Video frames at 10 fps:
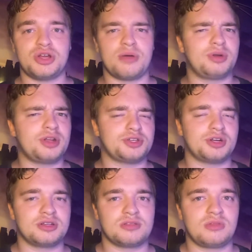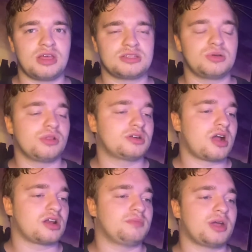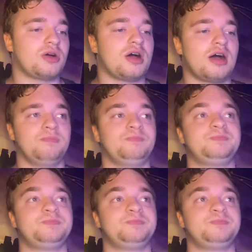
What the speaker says: I'm pretty sure that's who they're talking about. And